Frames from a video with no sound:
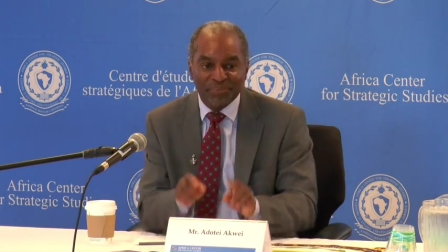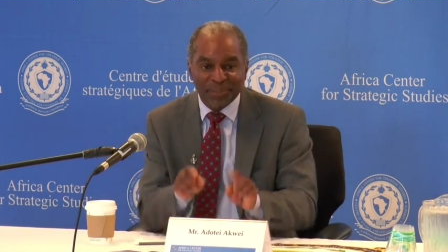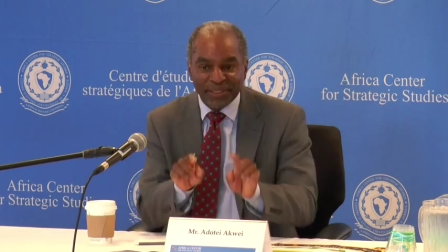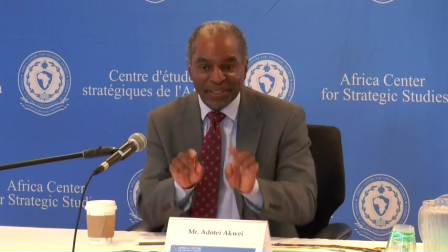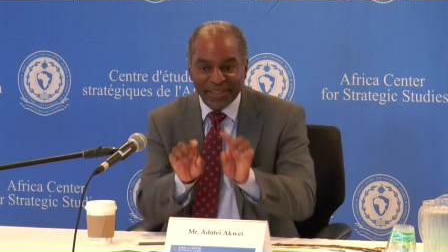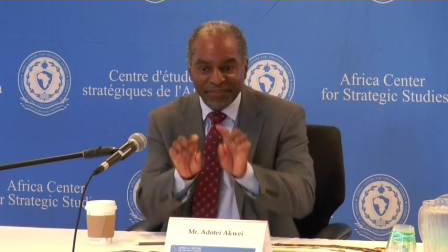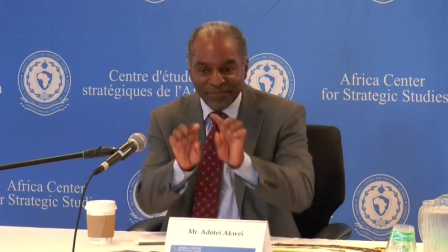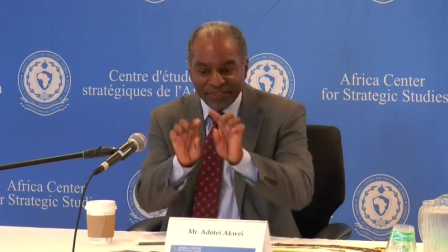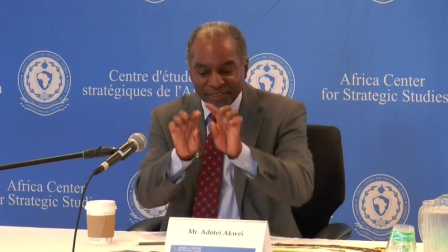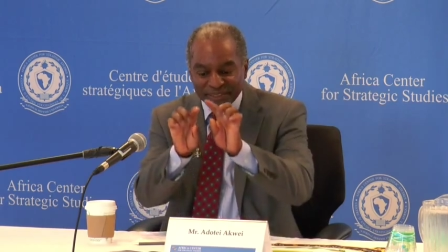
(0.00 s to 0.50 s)

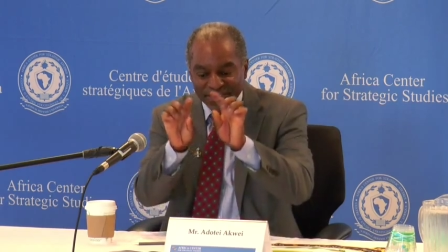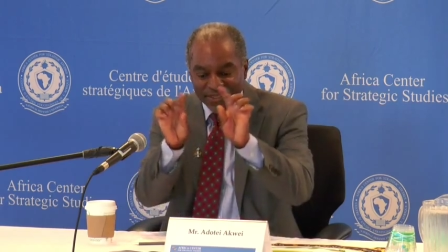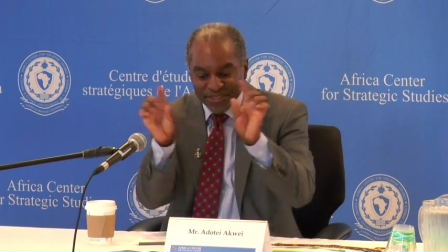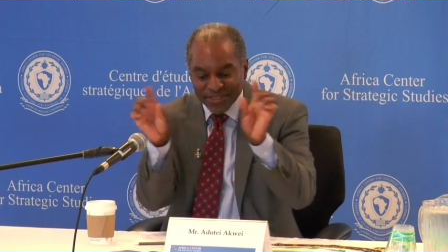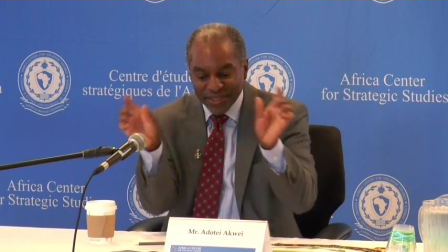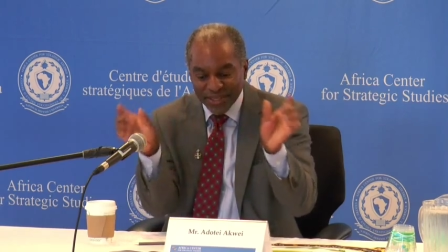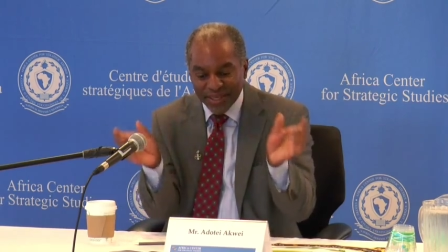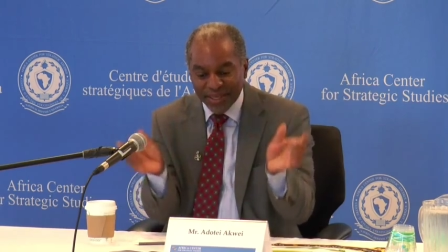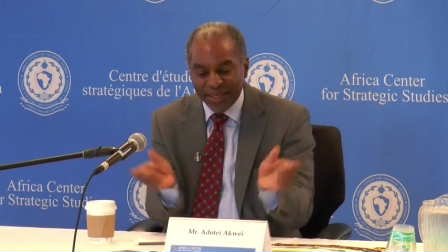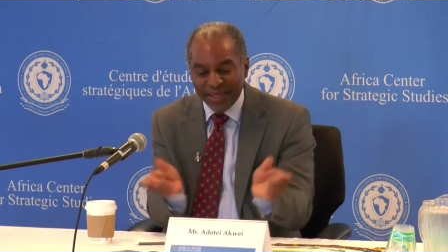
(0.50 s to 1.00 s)
But if, there's,
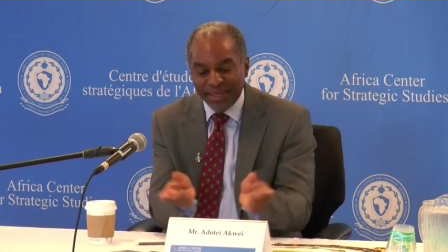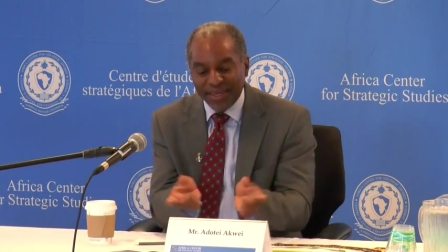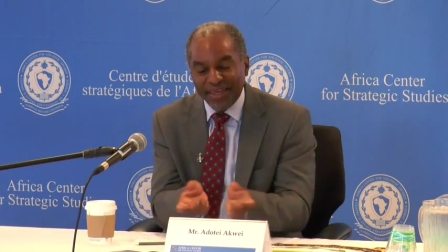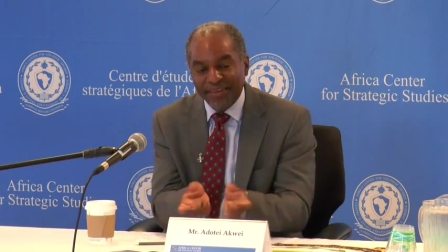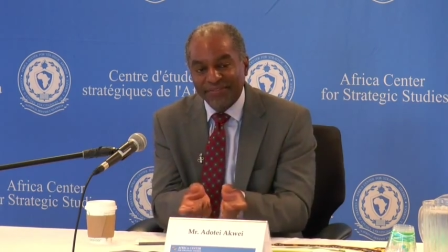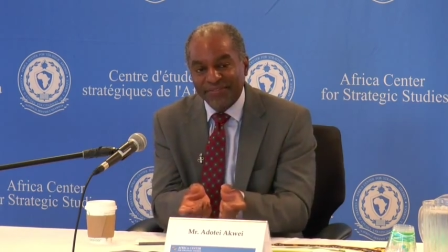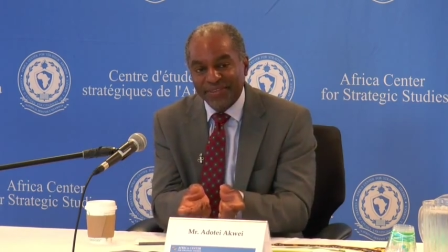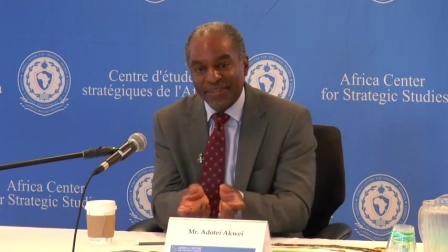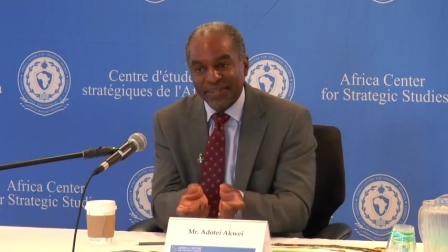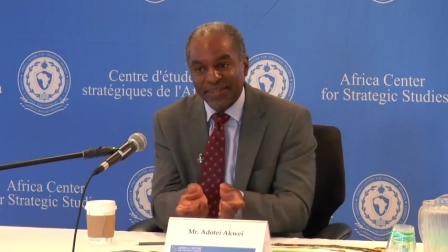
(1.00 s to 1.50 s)

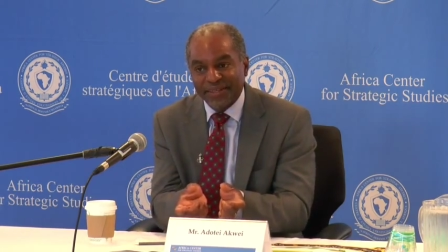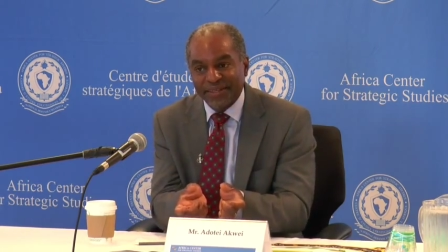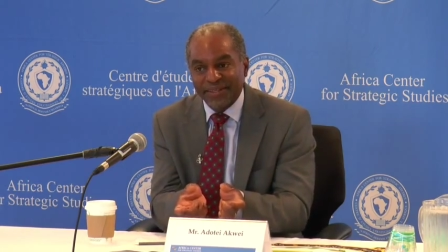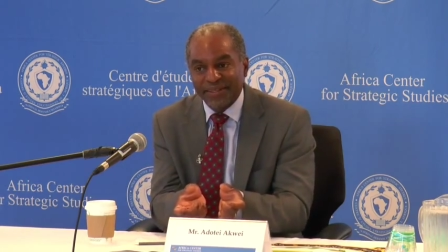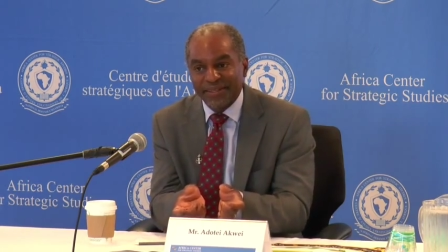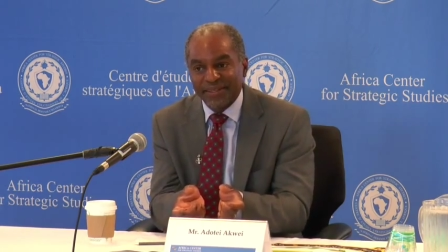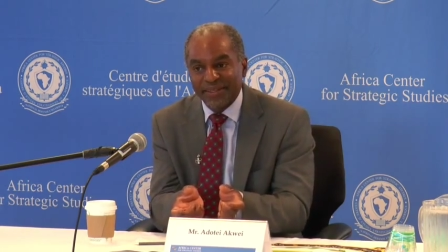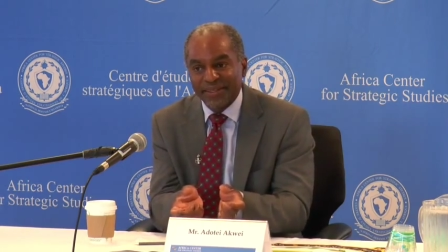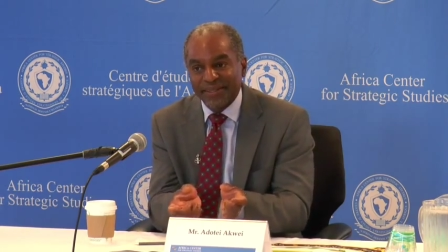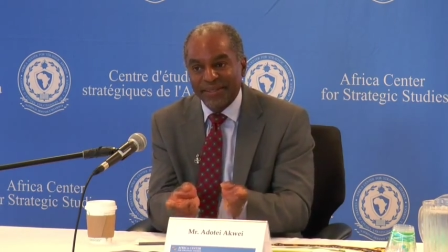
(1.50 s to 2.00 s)
if the,
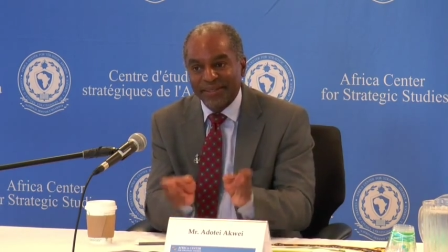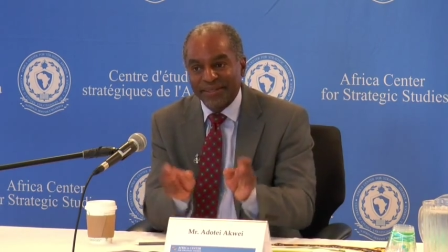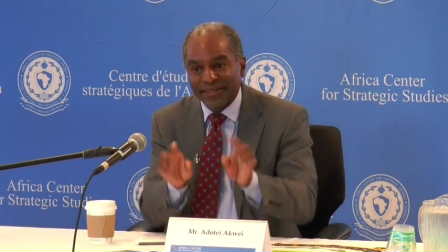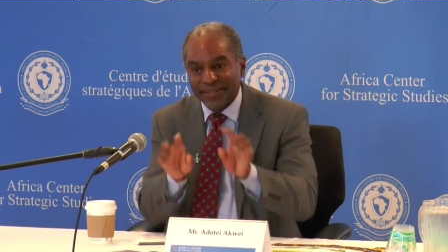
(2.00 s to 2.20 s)
the,